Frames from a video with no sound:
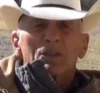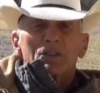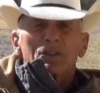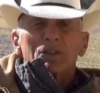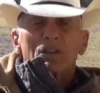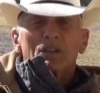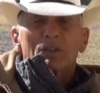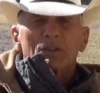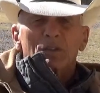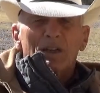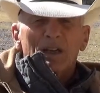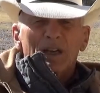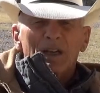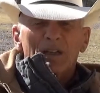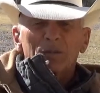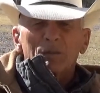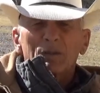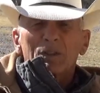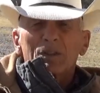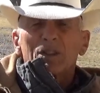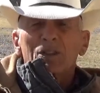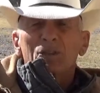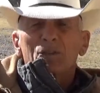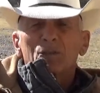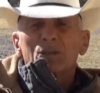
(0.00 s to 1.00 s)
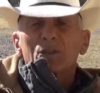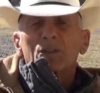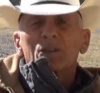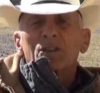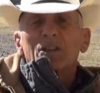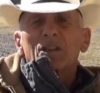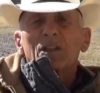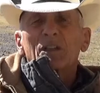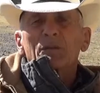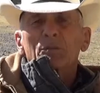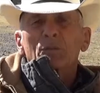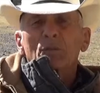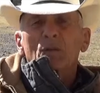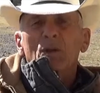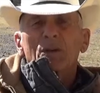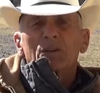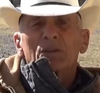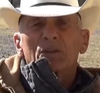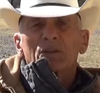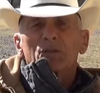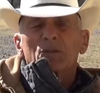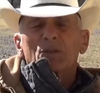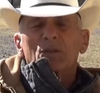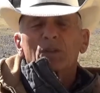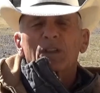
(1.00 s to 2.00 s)
you ever had because we could keep them on
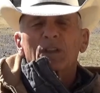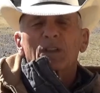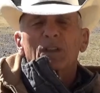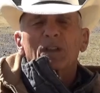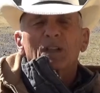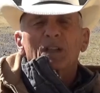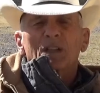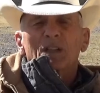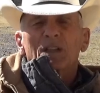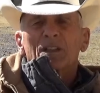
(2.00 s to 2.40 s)
the tree.